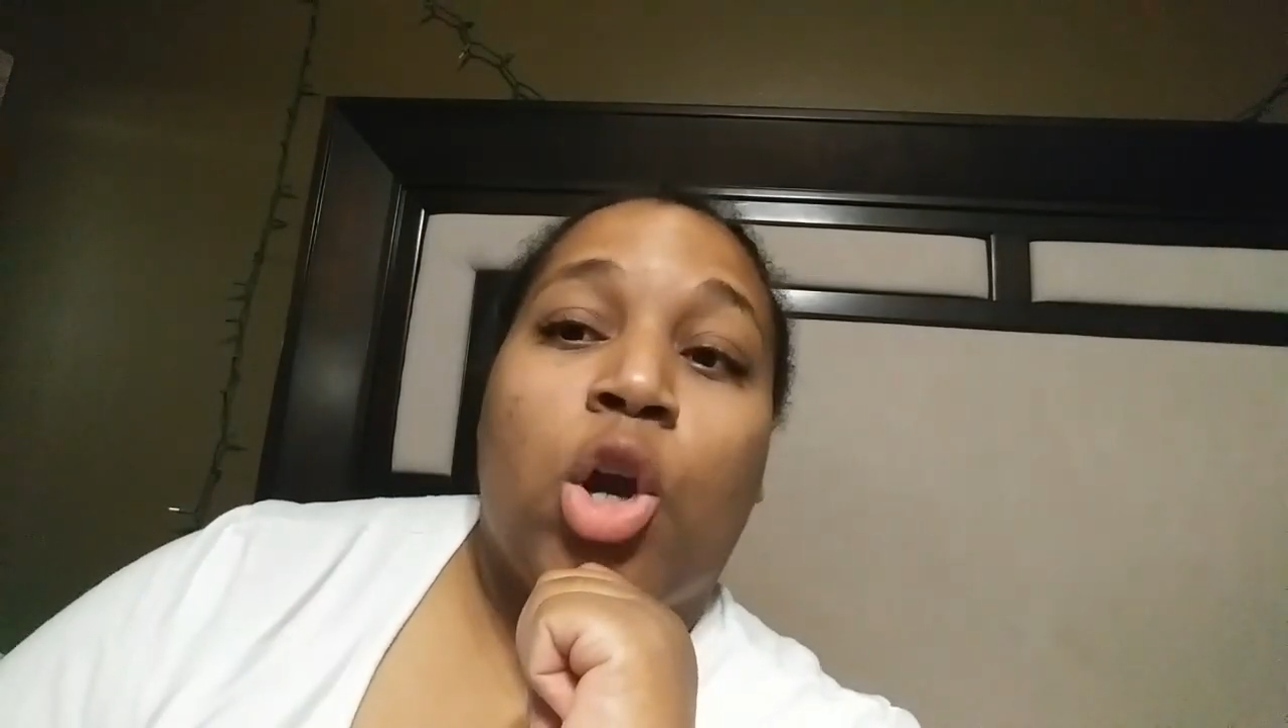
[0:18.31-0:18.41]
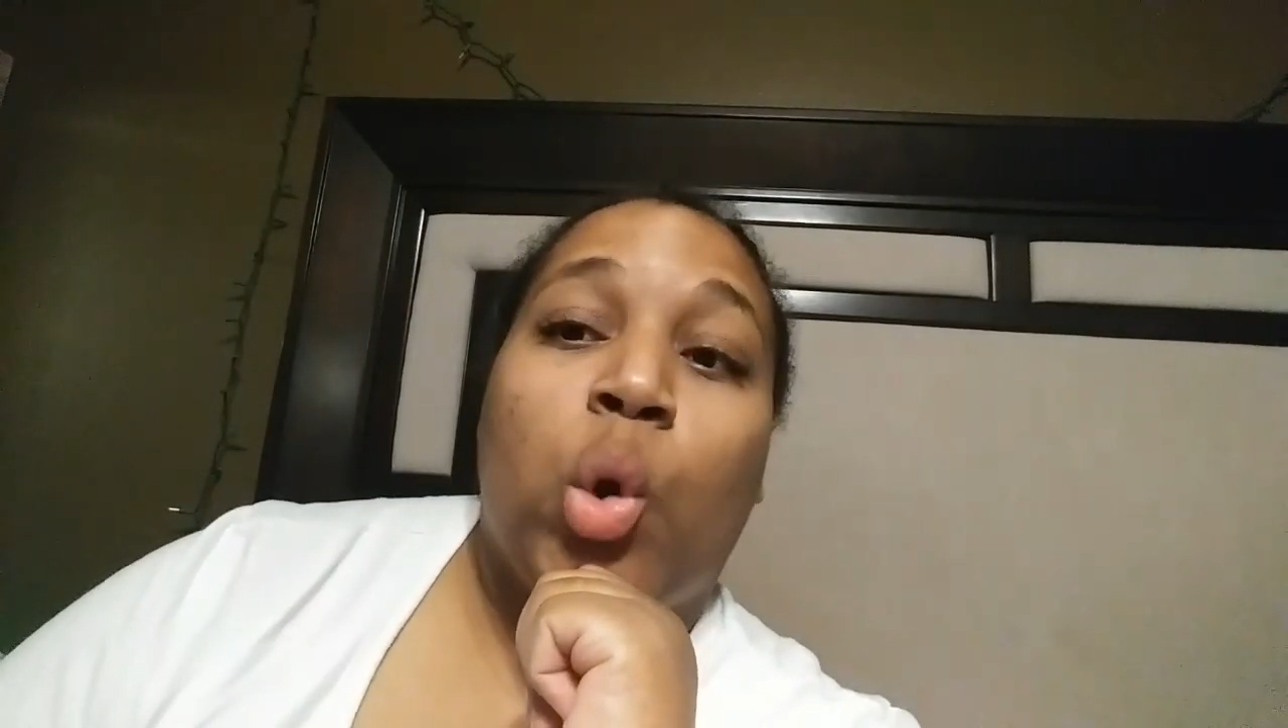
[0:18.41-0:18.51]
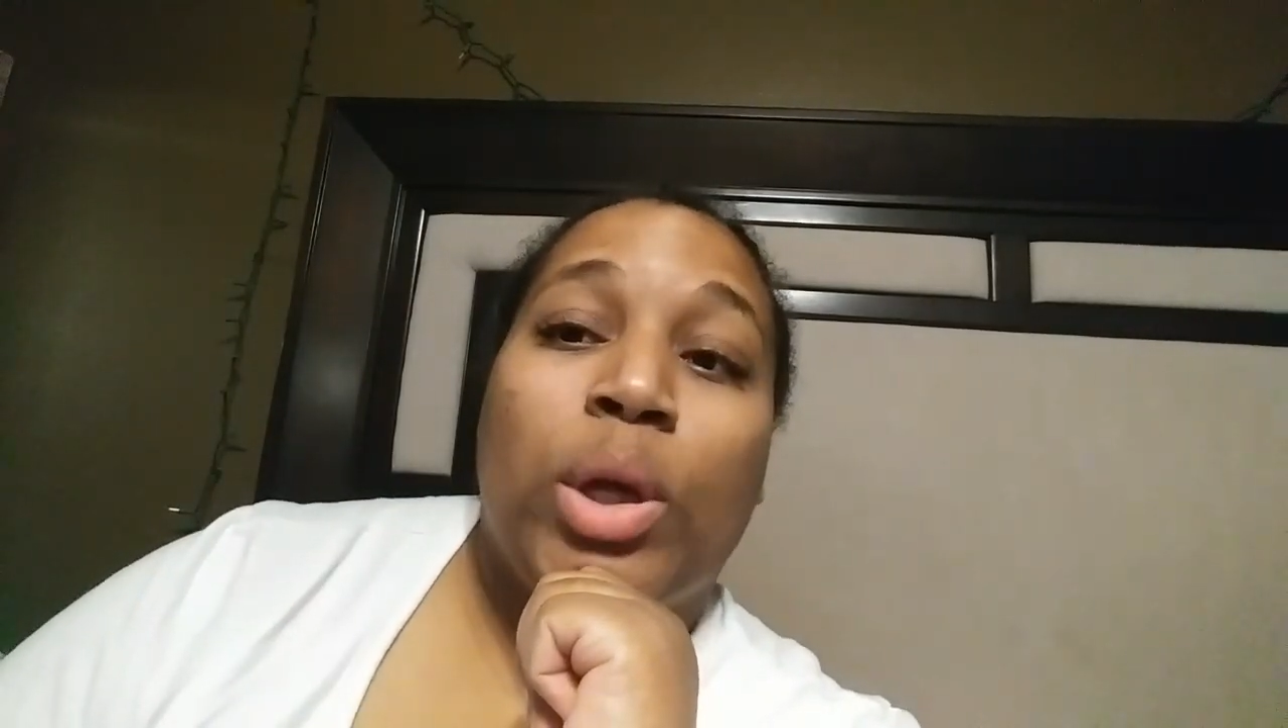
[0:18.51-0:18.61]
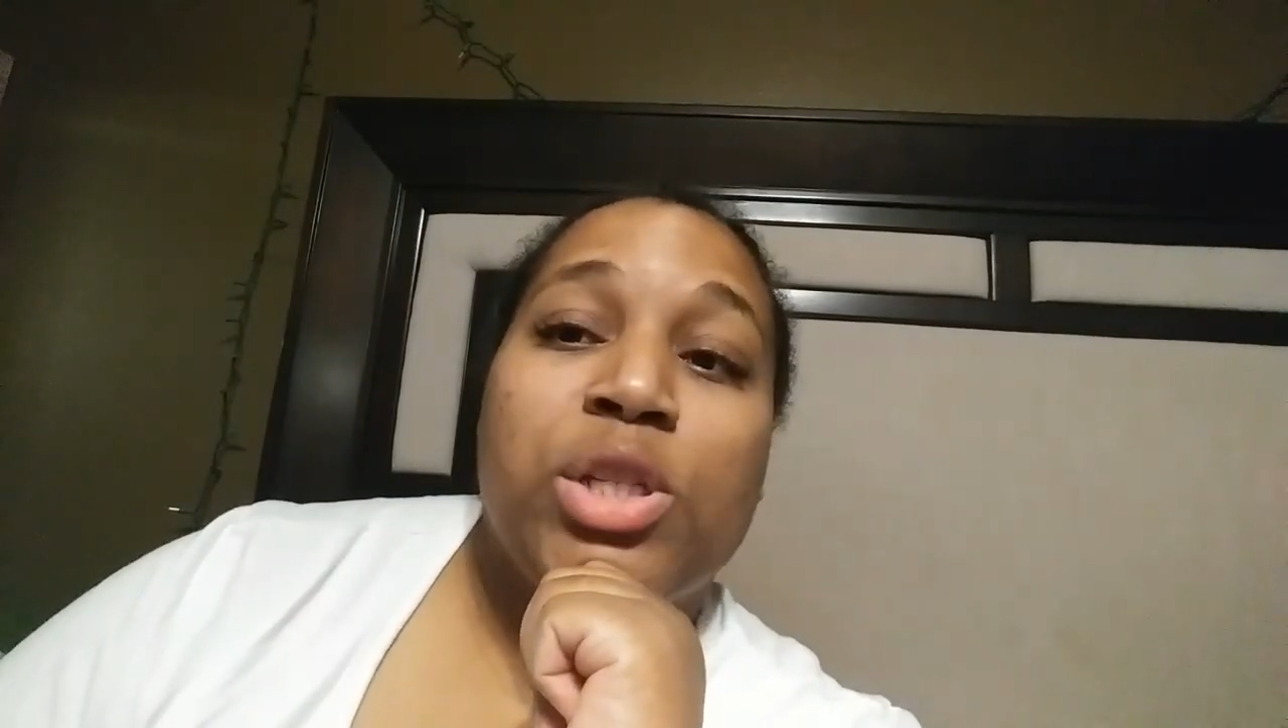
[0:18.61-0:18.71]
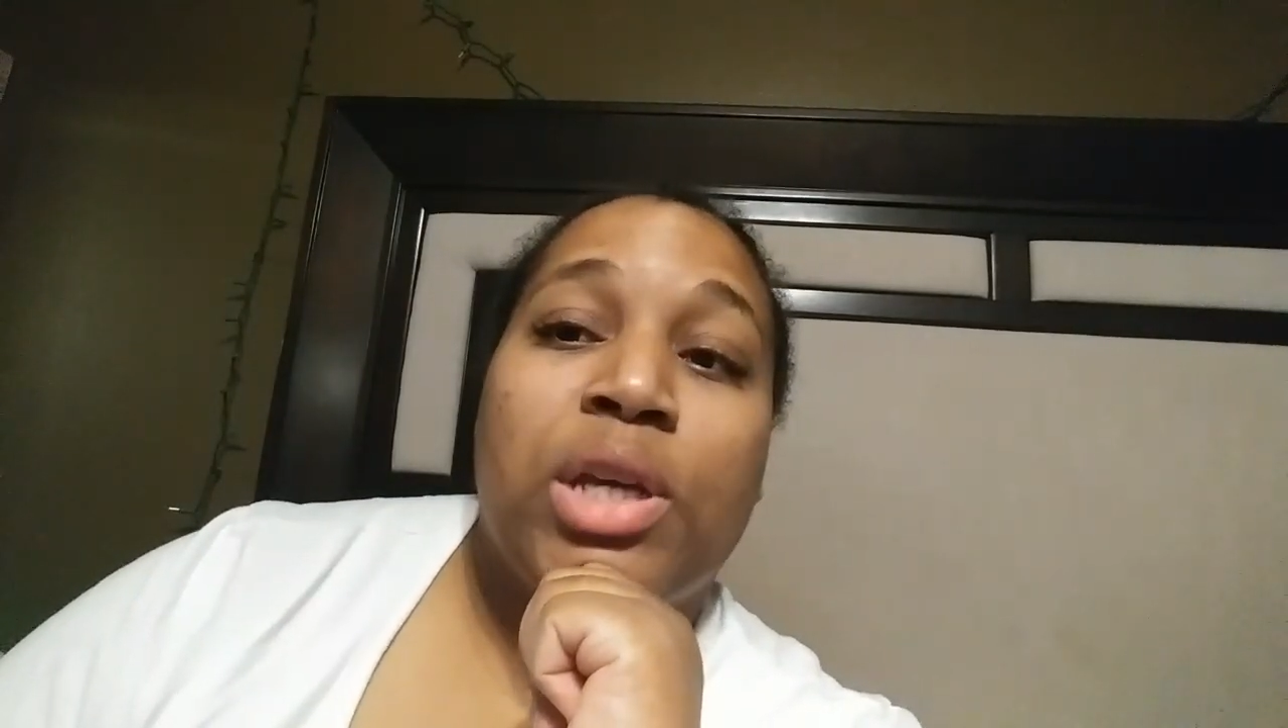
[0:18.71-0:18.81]
are
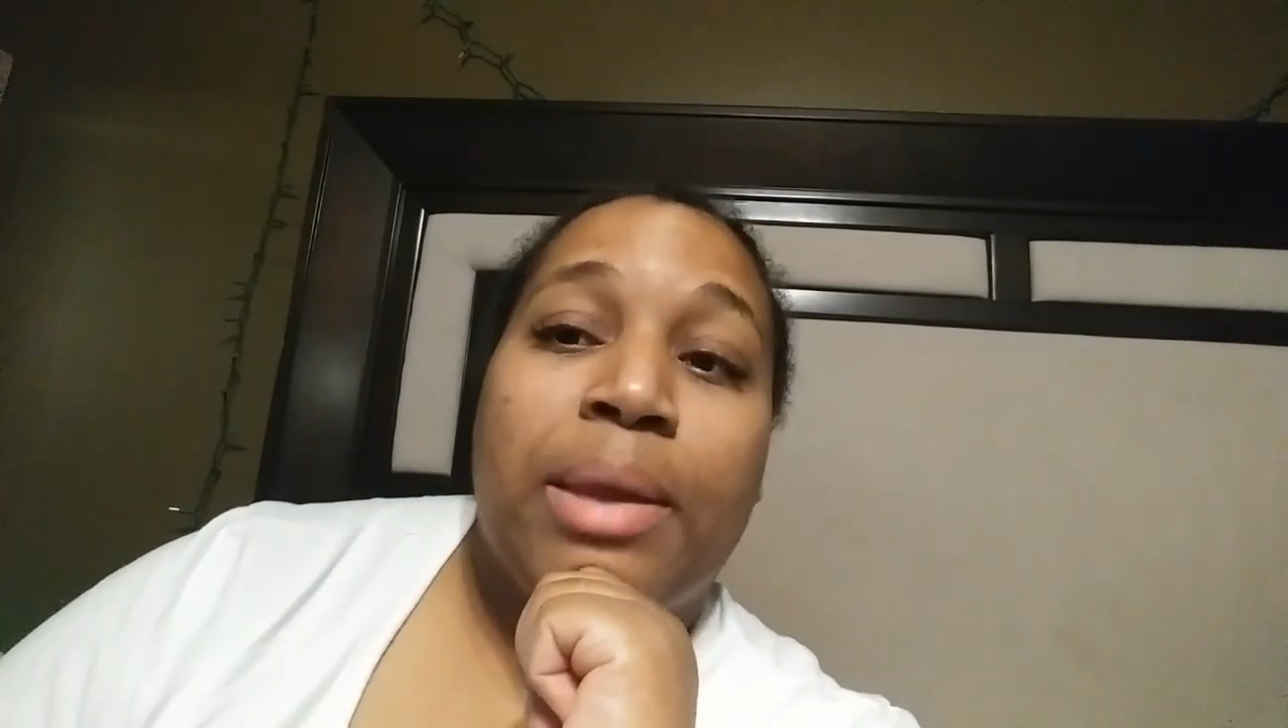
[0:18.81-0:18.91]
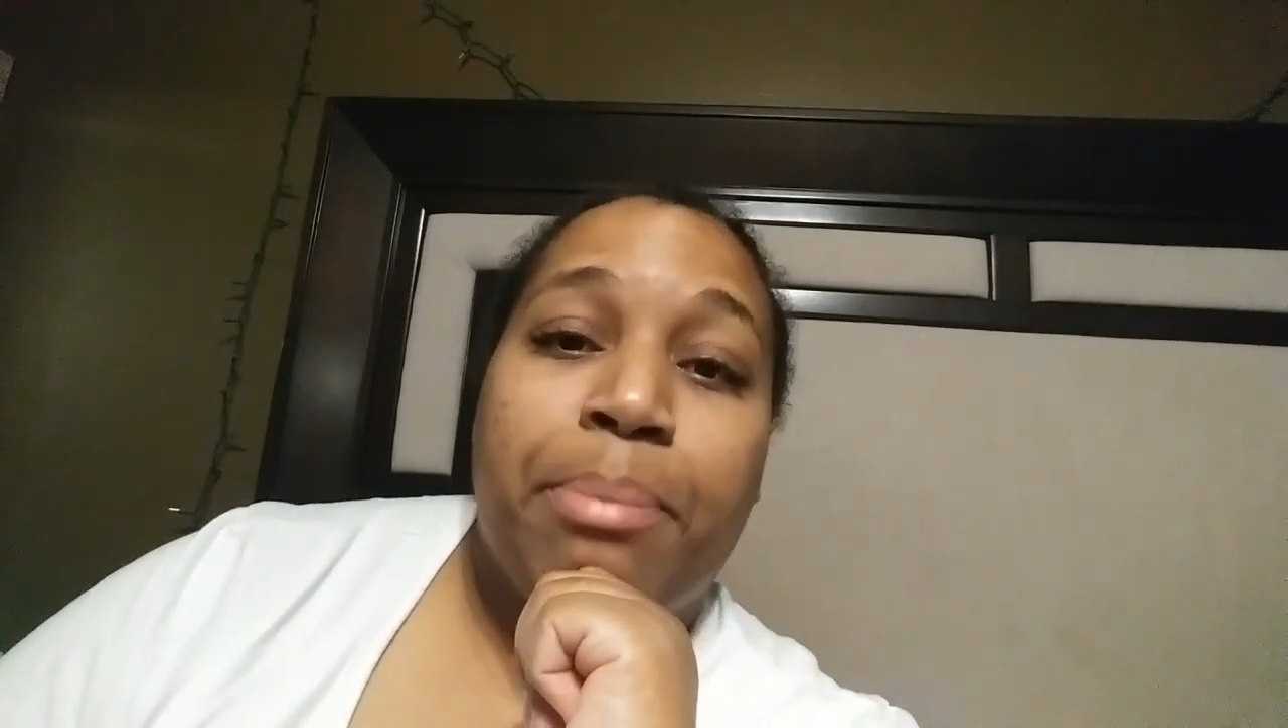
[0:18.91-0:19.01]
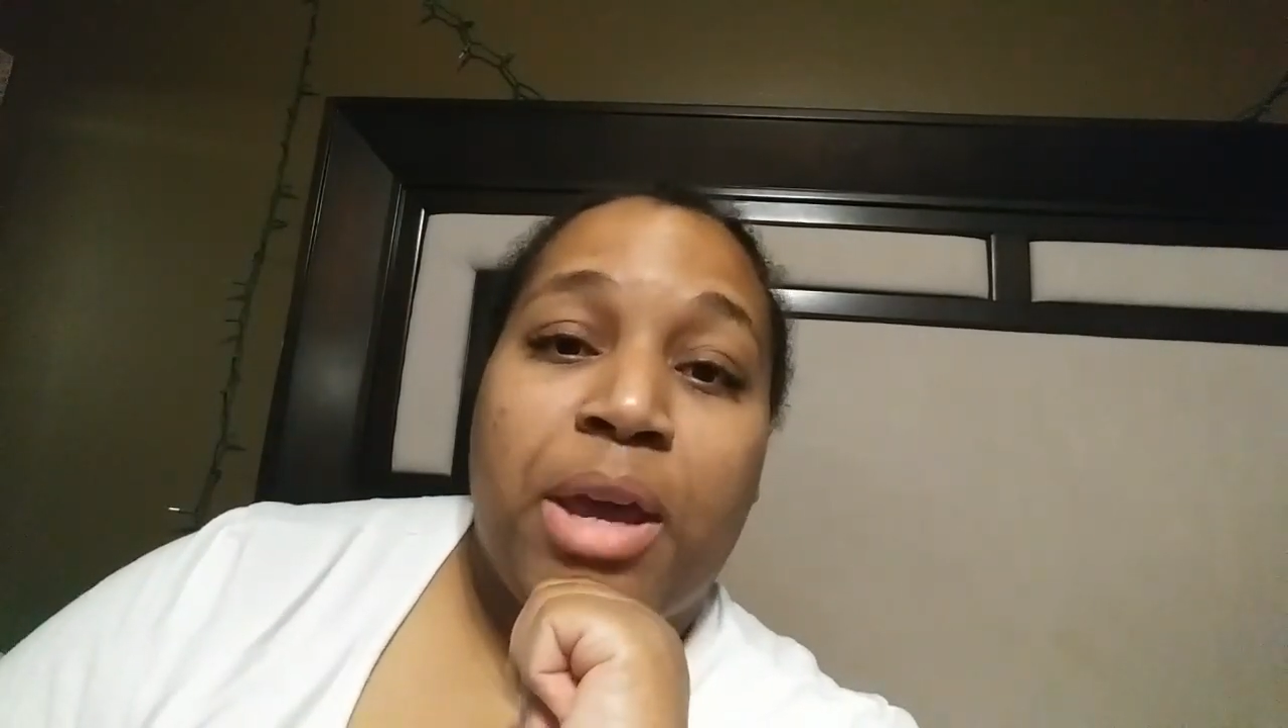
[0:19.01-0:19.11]
going to get